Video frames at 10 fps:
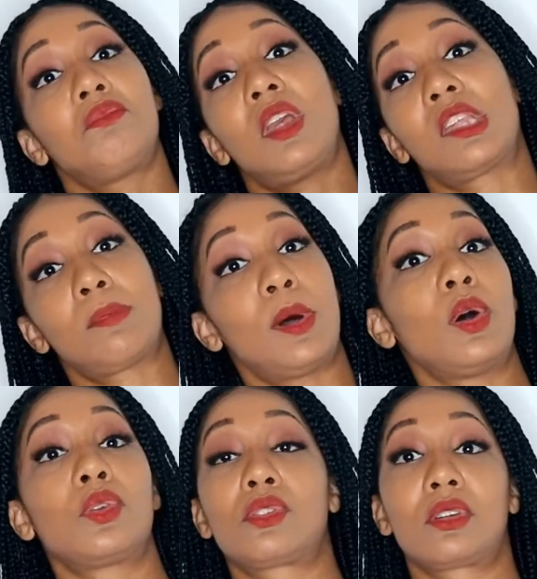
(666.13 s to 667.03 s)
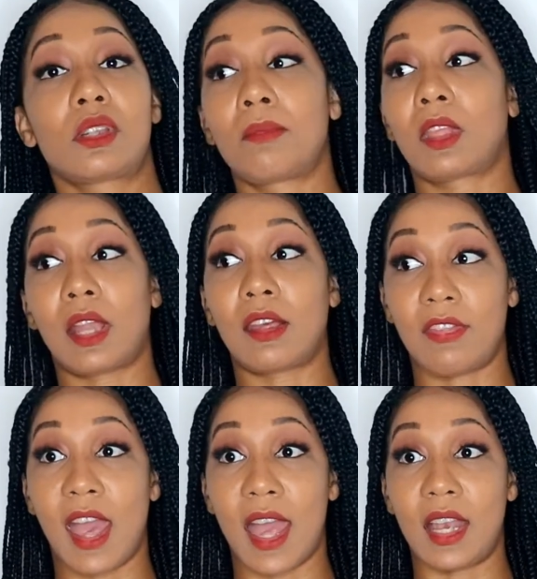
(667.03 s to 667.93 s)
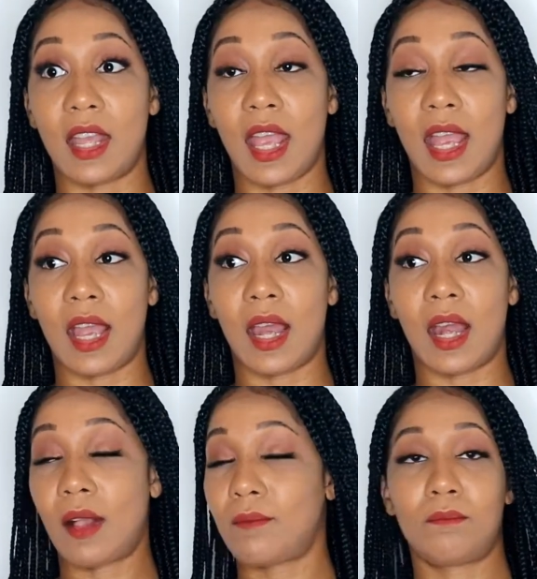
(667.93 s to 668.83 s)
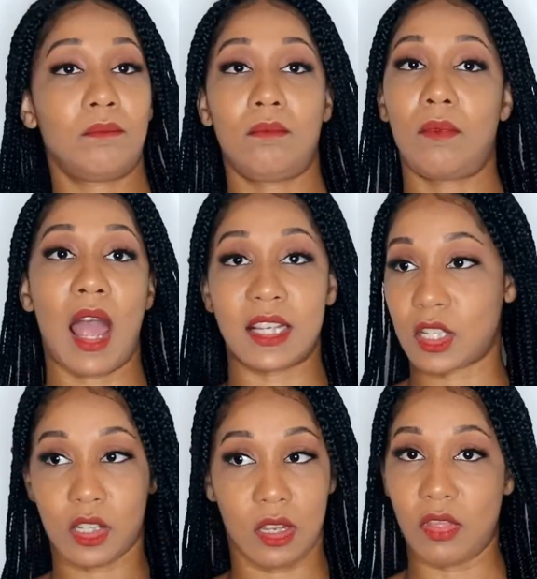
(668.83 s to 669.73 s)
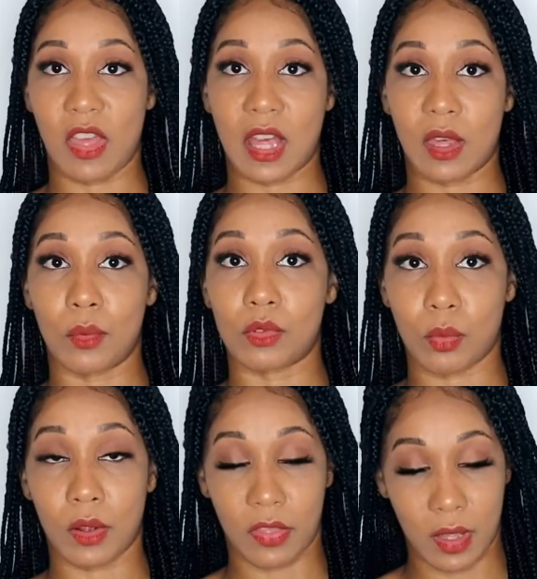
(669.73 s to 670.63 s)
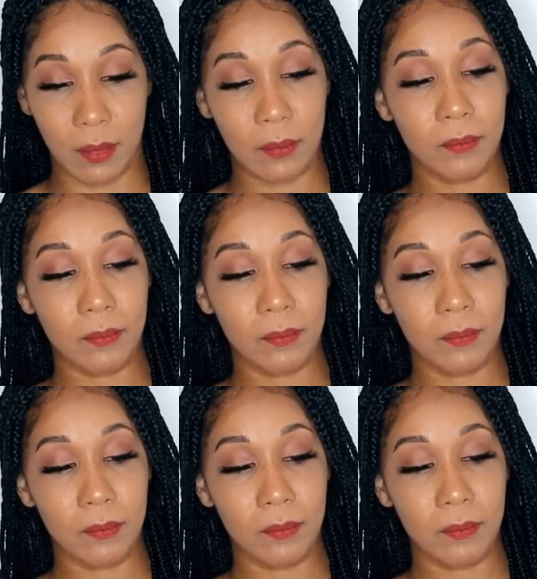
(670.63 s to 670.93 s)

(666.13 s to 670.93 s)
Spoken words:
exposed or something like that. I just didn't think it was worth it.